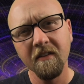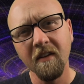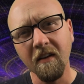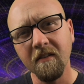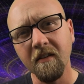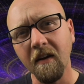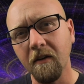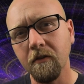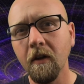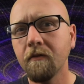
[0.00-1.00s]
science
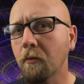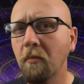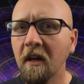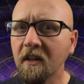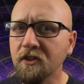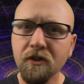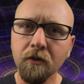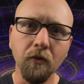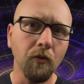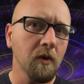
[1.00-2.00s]
deniers love to pick and
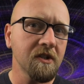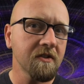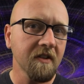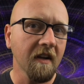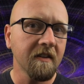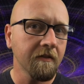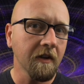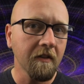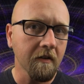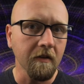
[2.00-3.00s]
choose which
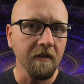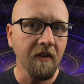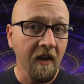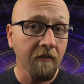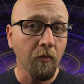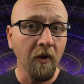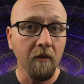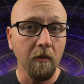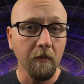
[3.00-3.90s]
scientific theories they have a problem